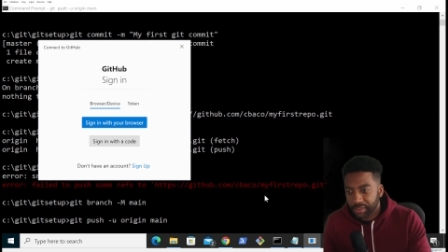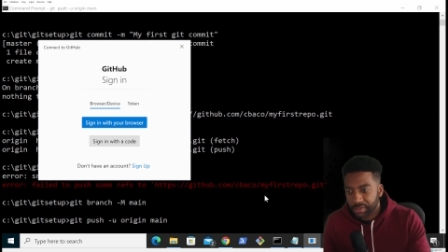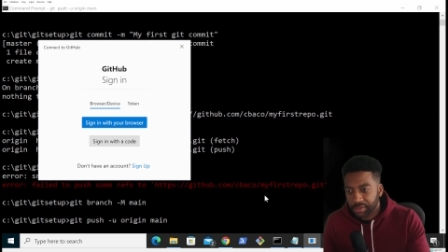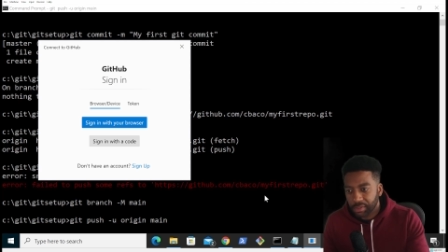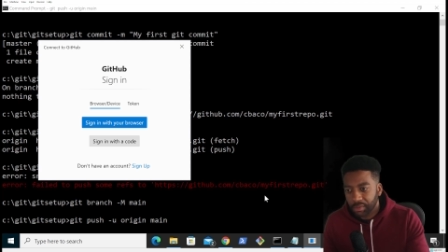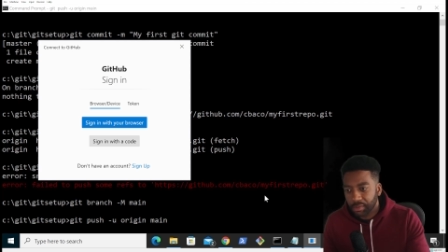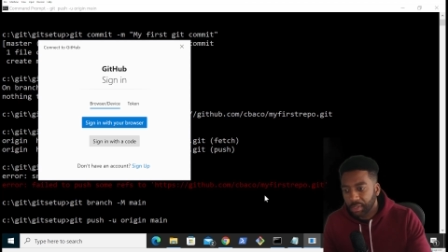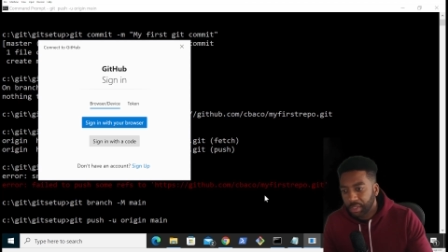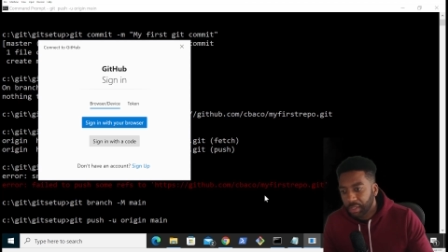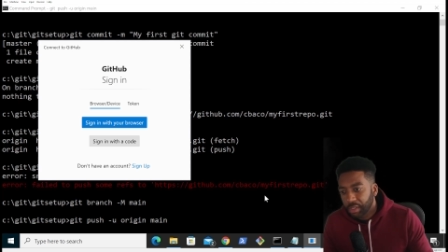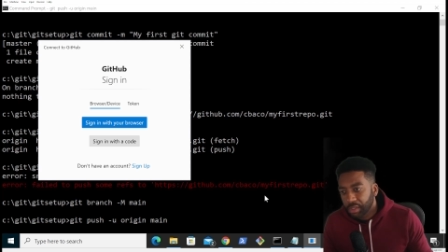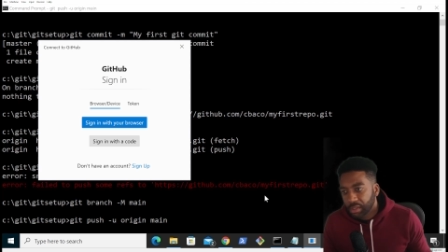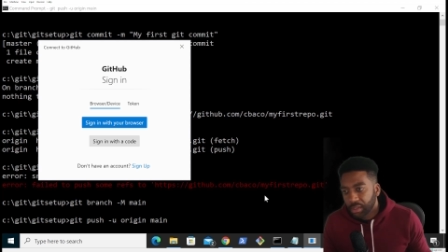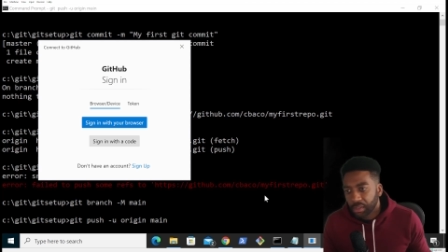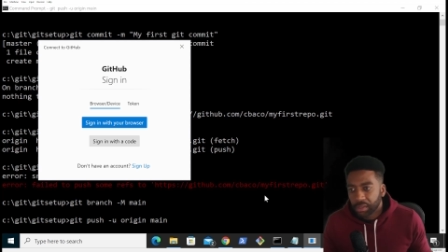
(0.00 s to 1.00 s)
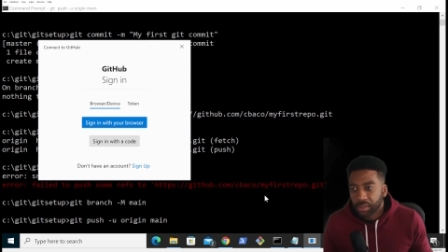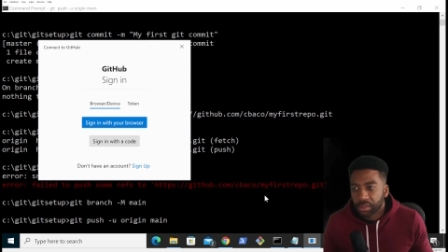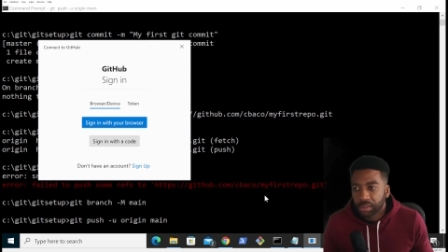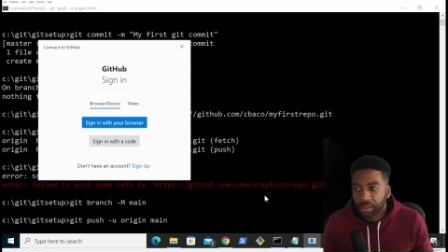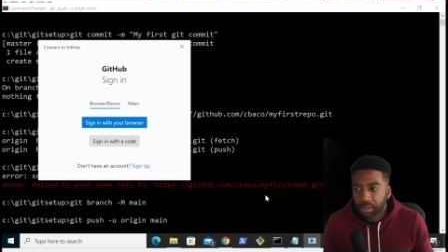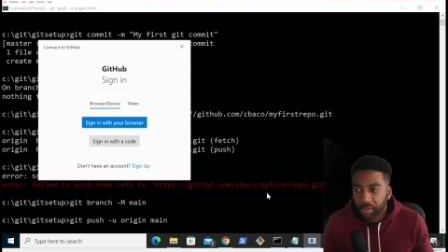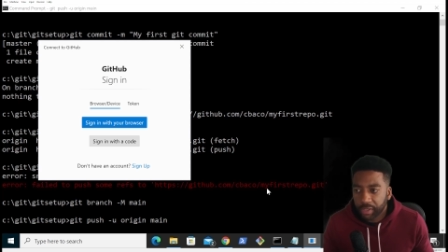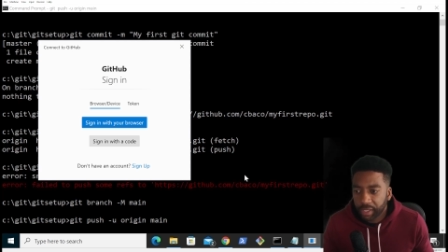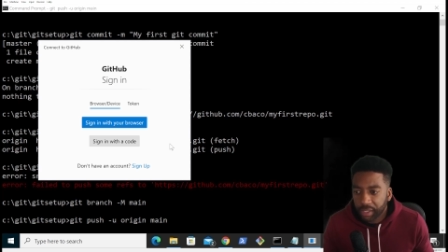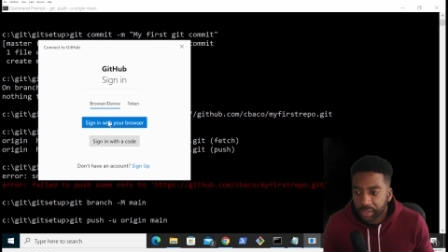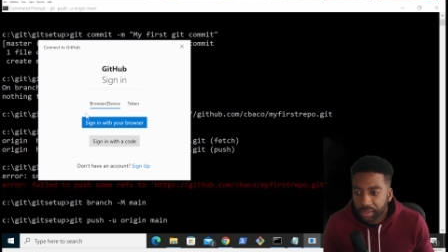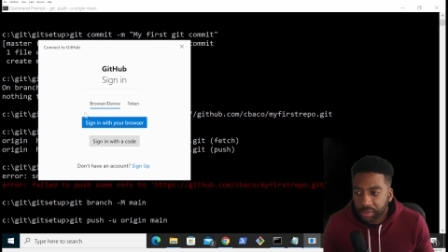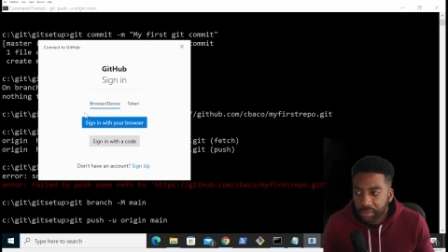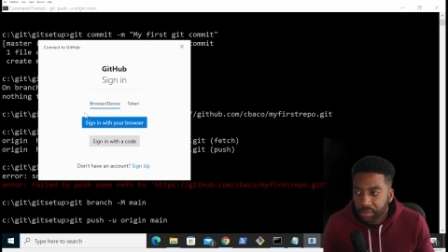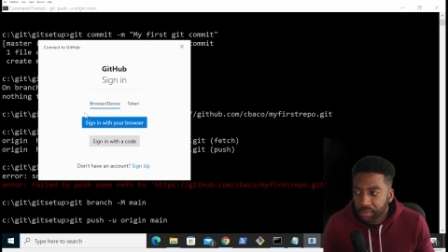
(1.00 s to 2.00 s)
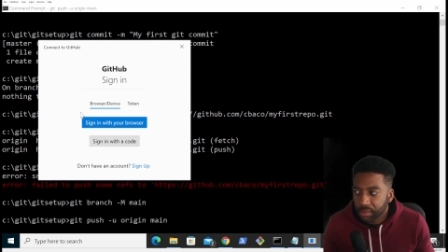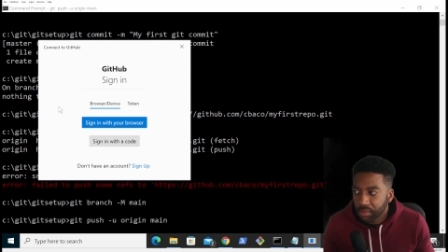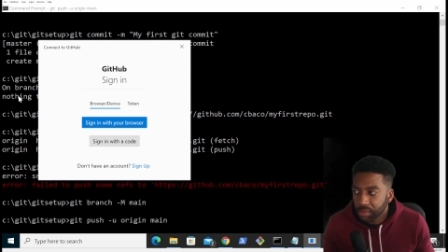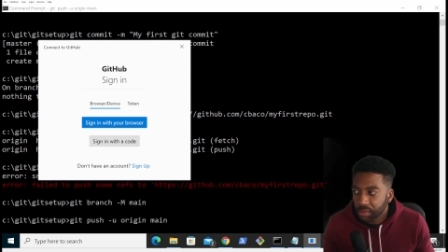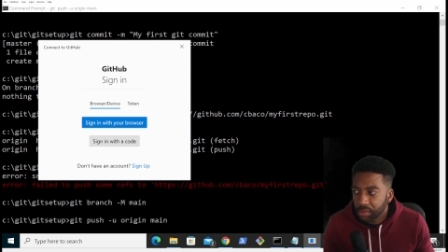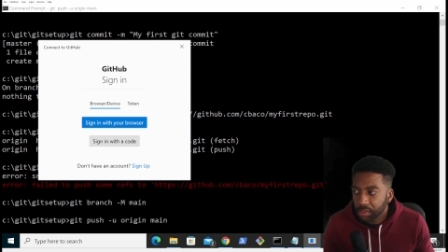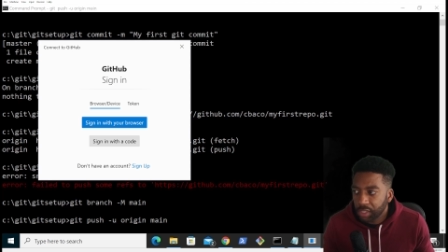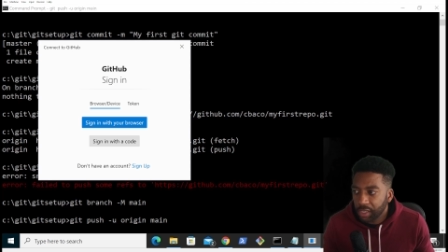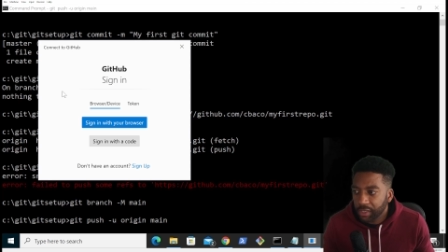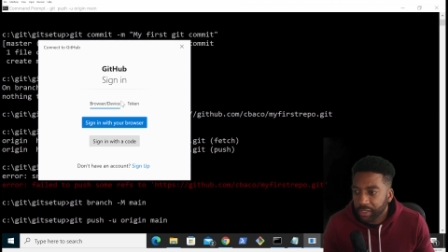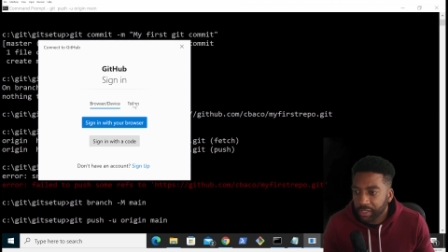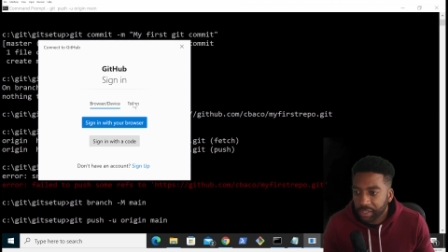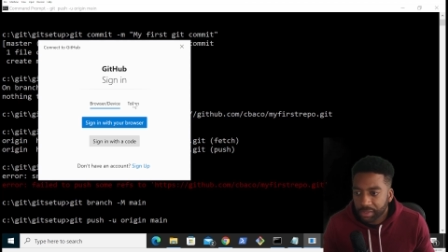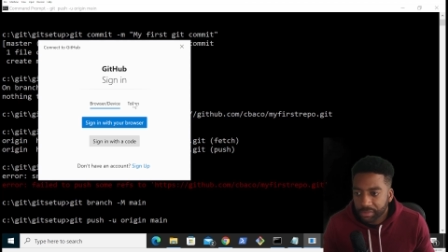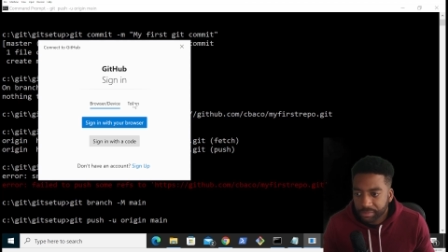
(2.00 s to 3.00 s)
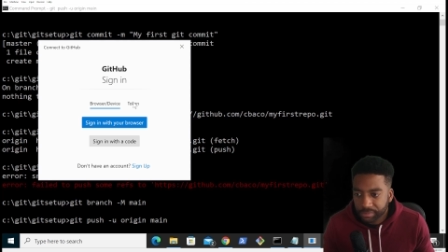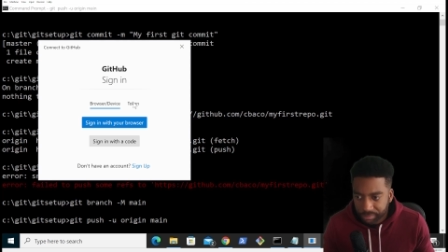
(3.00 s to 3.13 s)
So go ahead, log in